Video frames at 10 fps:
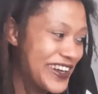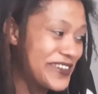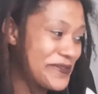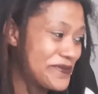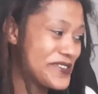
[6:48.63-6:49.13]

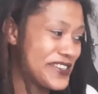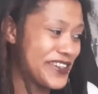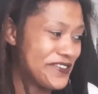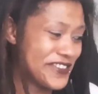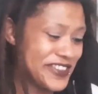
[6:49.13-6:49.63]
I'm
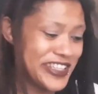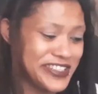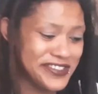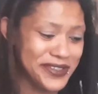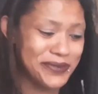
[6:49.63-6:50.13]
suffering
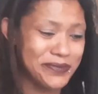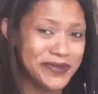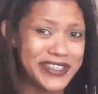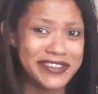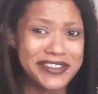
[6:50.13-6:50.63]
so
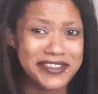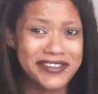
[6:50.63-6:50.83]
much.